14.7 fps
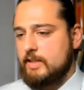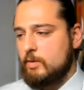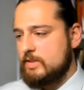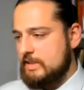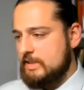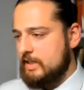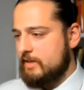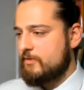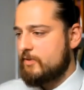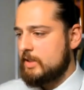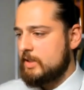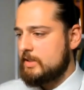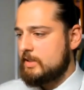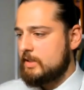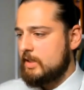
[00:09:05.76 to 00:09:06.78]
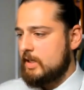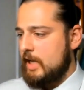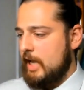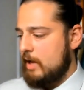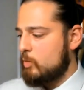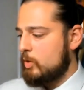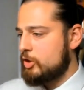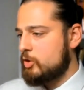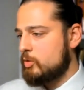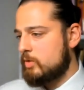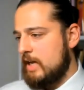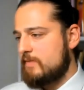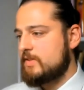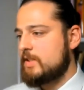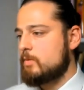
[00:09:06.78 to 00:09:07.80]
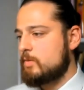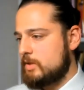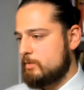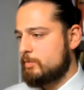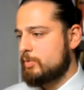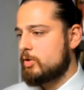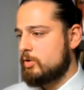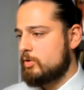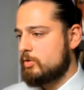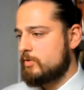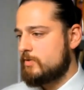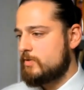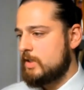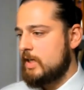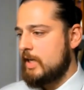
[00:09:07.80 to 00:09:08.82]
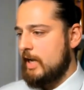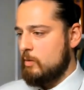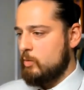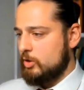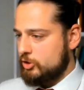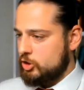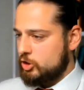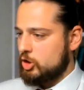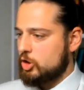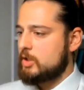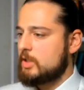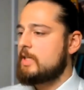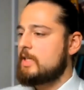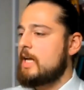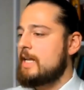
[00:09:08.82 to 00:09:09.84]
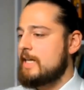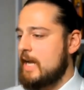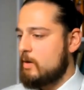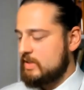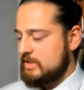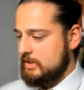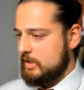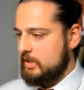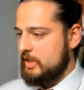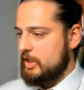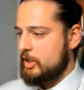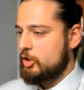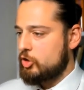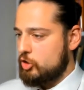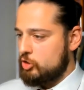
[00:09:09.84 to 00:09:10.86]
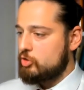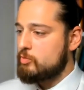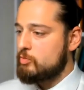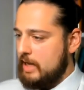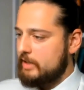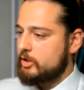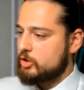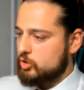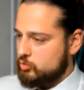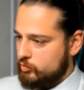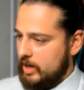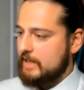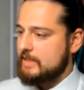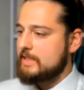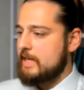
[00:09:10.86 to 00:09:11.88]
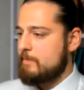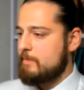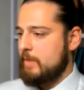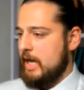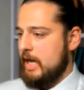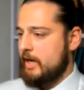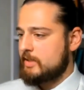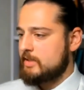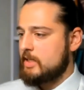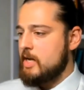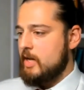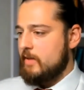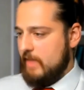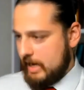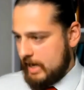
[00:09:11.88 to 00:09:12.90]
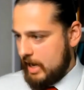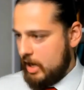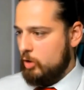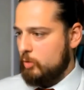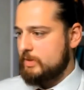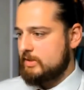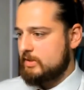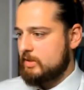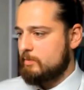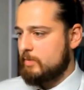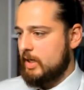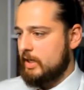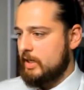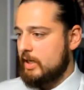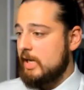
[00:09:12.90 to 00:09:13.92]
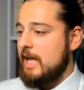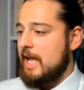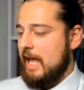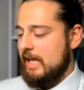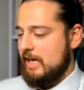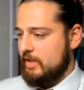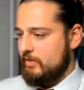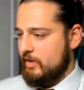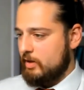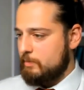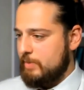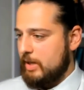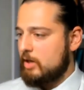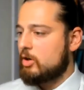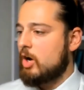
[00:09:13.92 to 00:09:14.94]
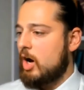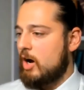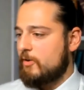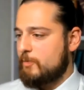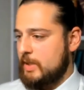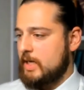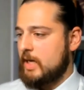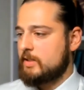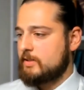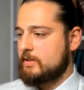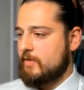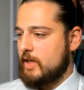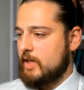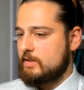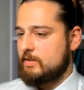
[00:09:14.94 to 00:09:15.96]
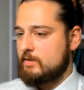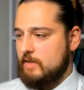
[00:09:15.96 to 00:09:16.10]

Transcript: it was different and when you left it was improved yeah. it was dirty and now it's clean you yeah. made a direct impact that helped somebody and it, they're better off because of it